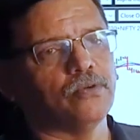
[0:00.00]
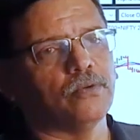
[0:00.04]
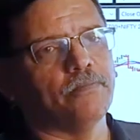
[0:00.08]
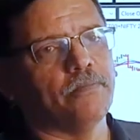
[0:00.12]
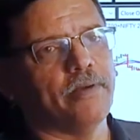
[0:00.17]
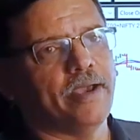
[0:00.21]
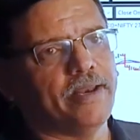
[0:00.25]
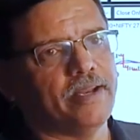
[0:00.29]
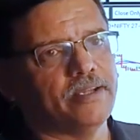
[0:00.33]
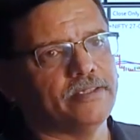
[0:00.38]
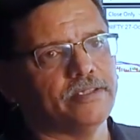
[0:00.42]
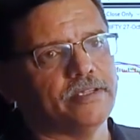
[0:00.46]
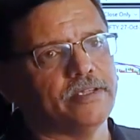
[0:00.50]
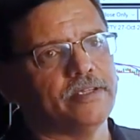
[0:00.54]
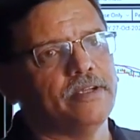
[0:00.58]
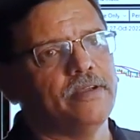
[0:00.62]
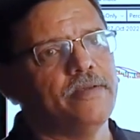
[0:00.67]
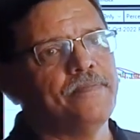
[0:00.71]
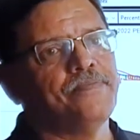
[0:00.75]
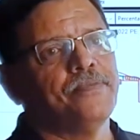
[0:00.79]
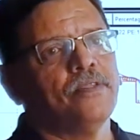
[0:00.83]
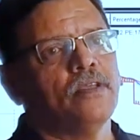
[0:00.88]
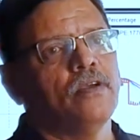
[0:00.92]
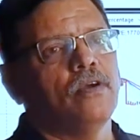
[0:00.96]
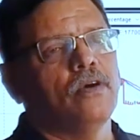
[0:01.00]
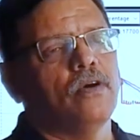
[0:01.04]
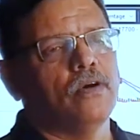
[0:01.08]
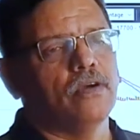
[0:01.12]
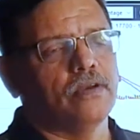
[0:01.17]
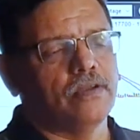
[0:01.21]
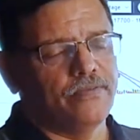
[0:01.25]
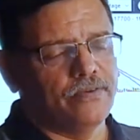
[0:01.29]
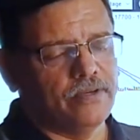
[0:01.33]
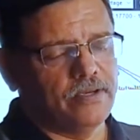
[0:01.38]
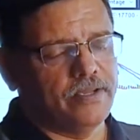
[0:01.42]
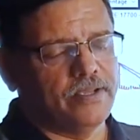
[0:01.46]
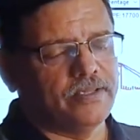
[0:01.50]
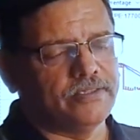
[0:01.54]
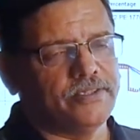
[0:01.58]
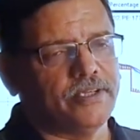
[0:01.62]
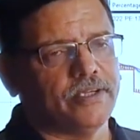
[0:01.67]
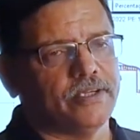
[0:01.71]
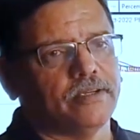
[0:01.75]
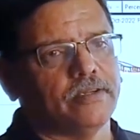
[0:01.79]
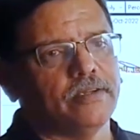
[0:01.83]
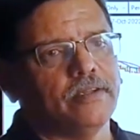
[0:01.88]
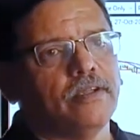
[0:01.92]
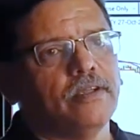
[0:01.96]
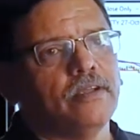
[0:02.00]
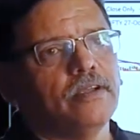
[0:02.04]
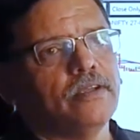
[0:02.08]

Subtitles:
to manage it or even exit.